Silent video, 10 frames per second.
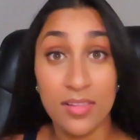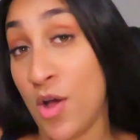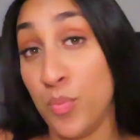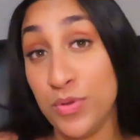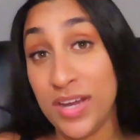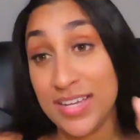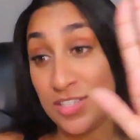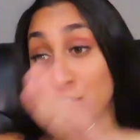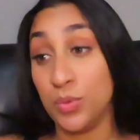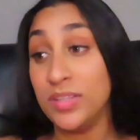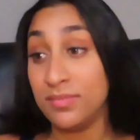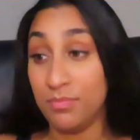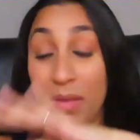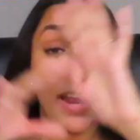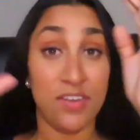I hope you guys enjoyed
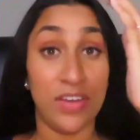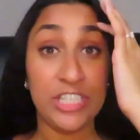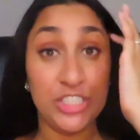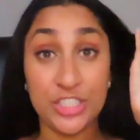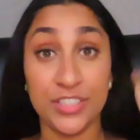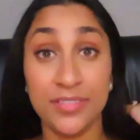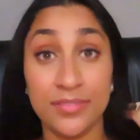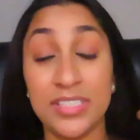my adventure.